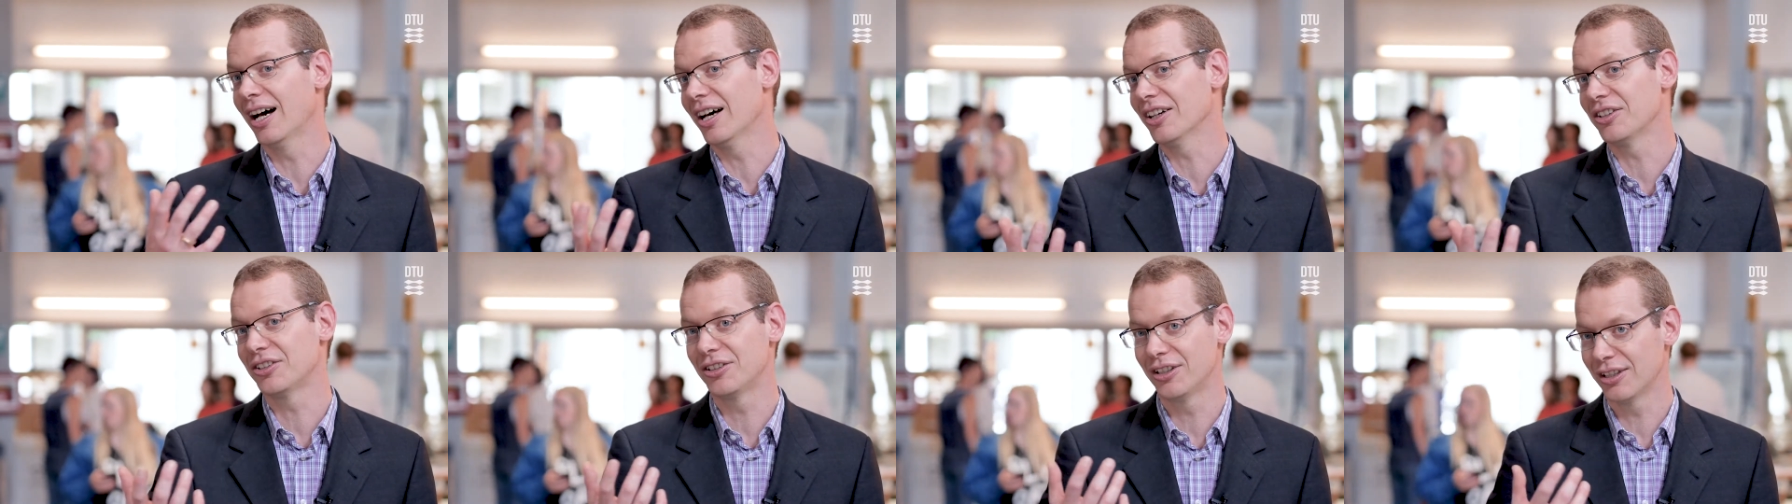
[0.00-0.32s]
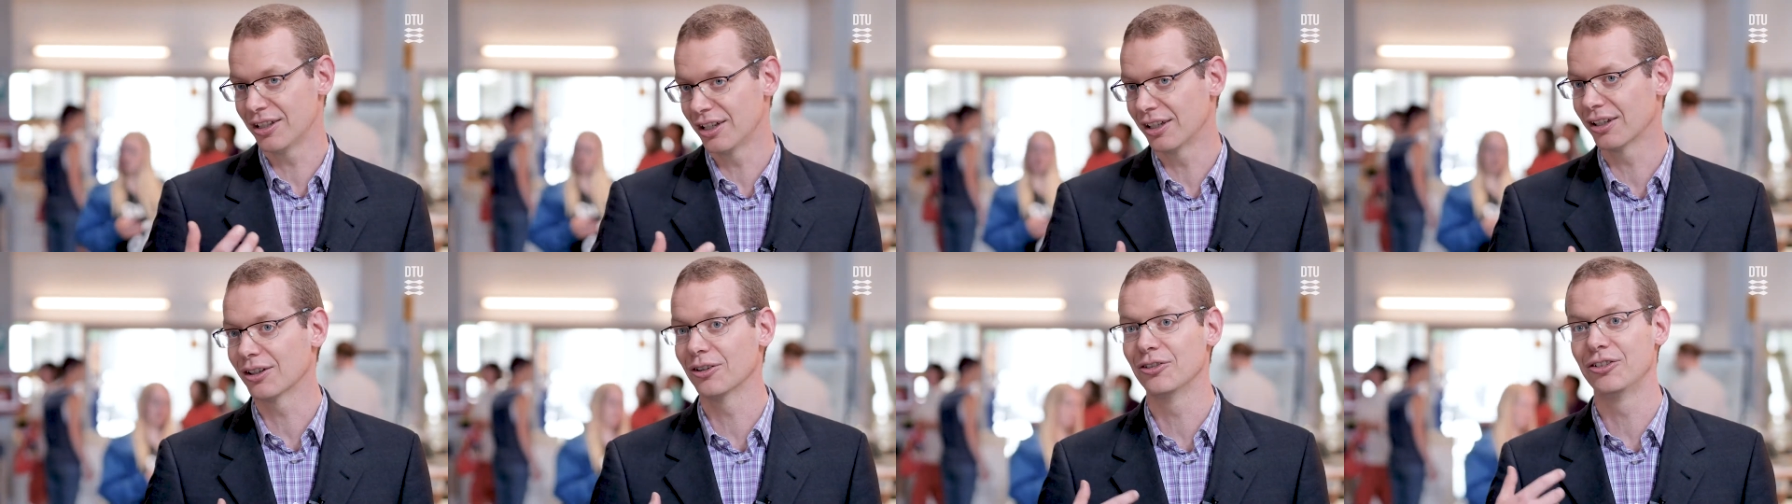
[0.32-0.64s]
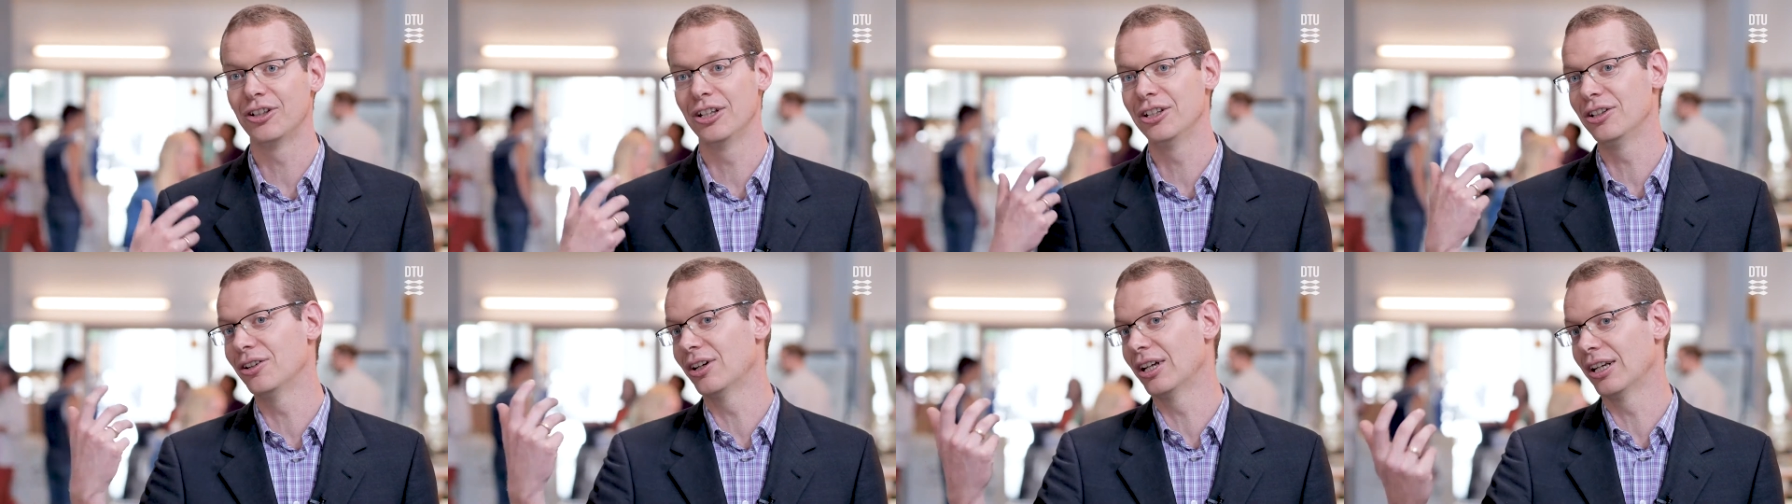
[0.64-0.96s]
last year and
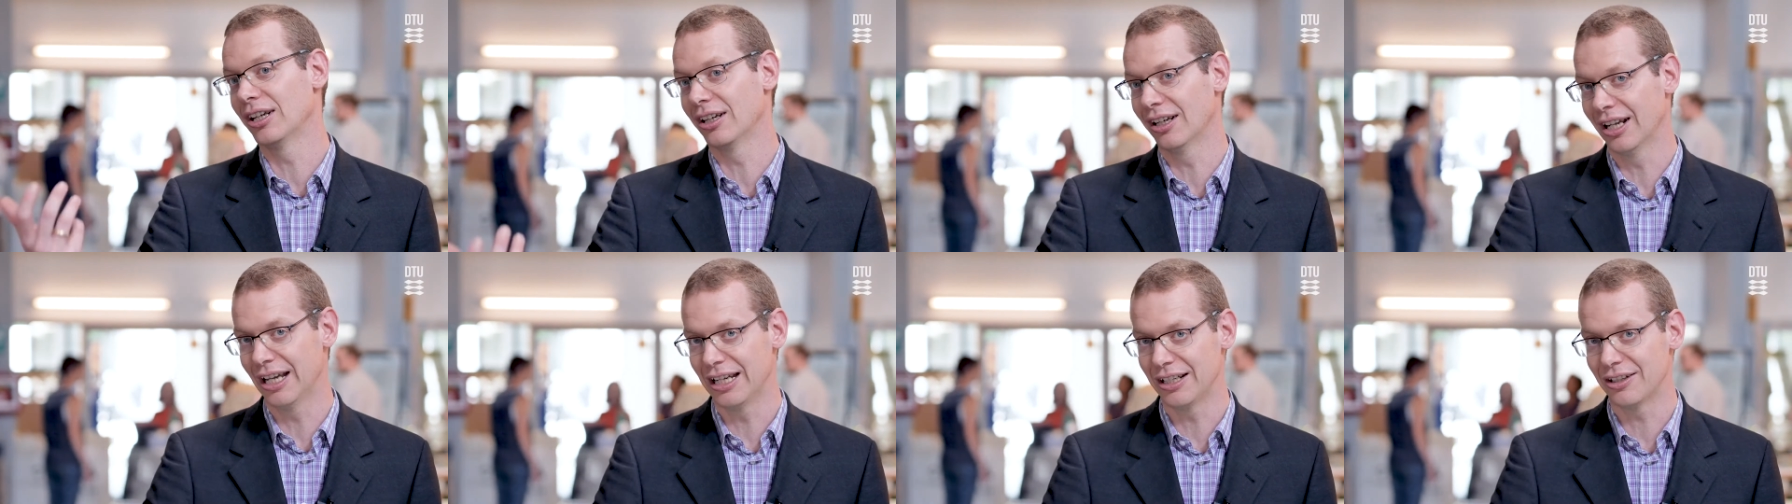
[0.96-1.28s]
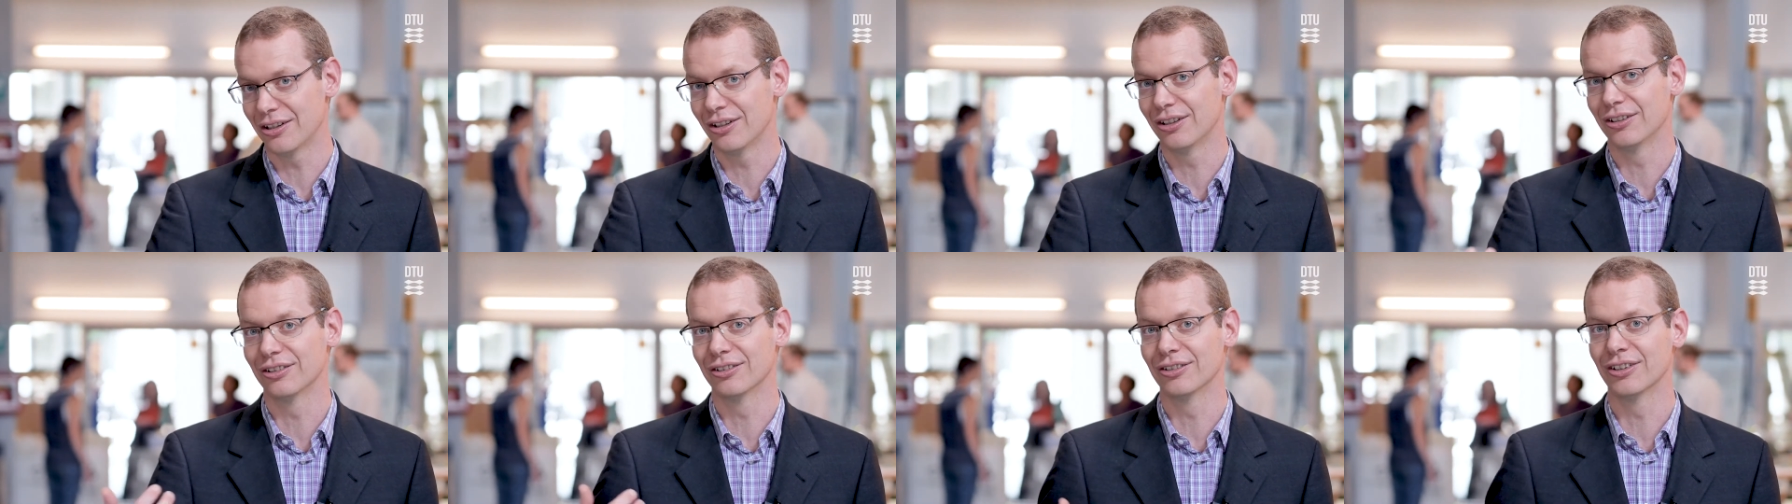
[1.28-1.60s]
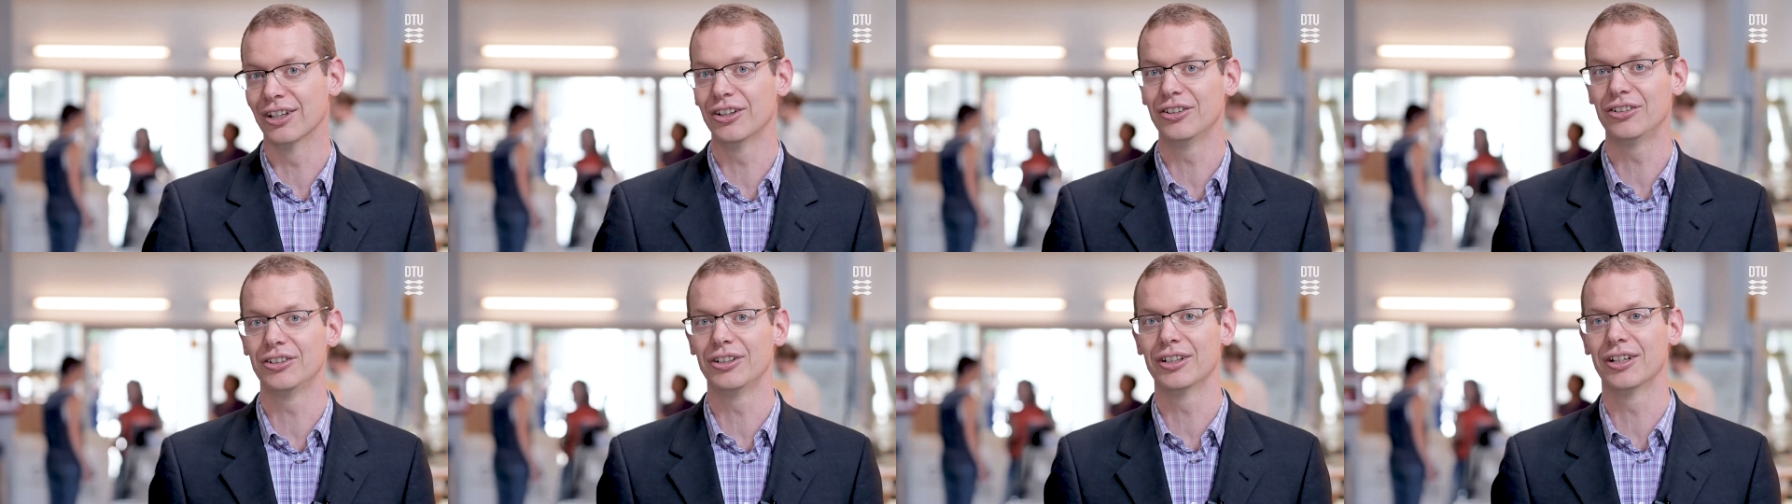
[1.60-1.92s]
continuing later
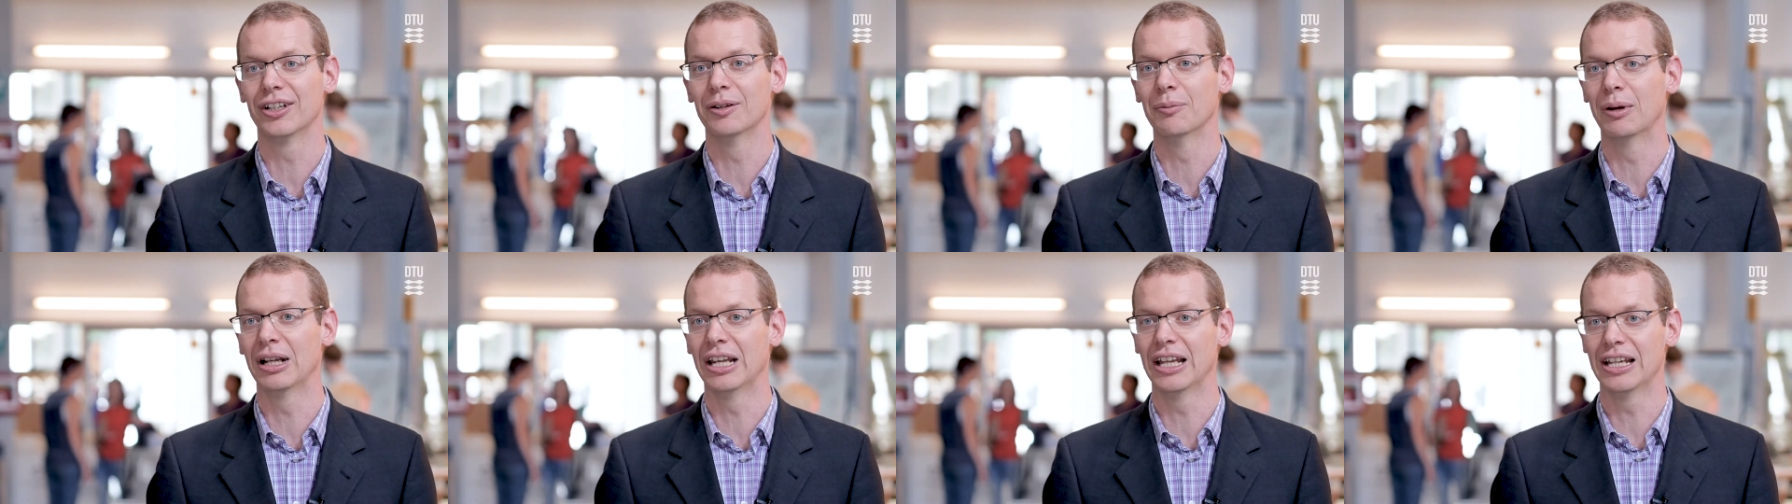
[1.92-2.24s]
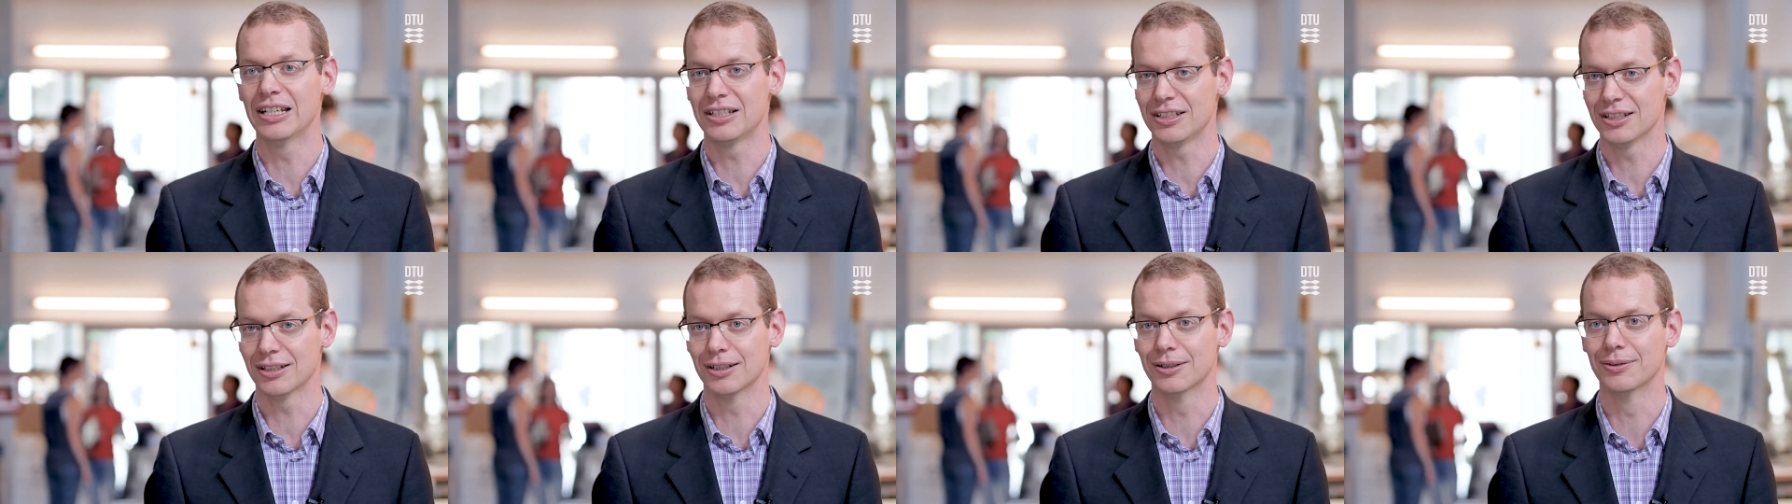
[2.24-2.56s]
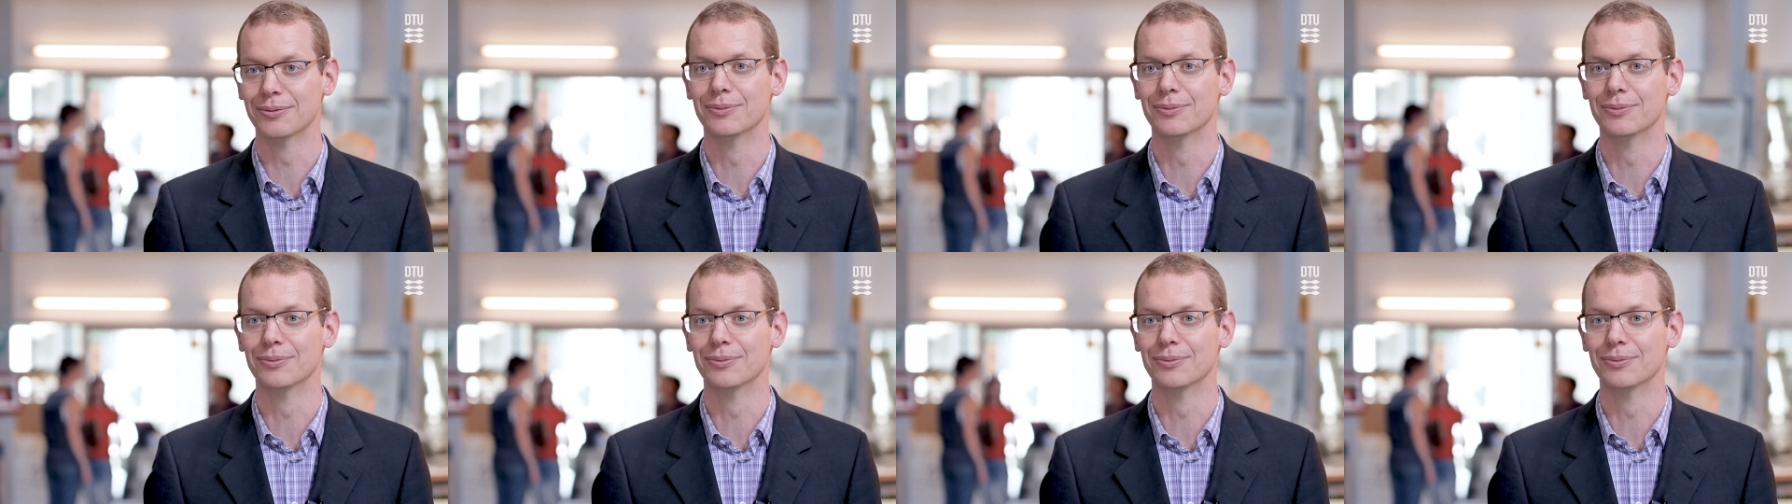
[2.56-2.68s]
this year in Malaysia.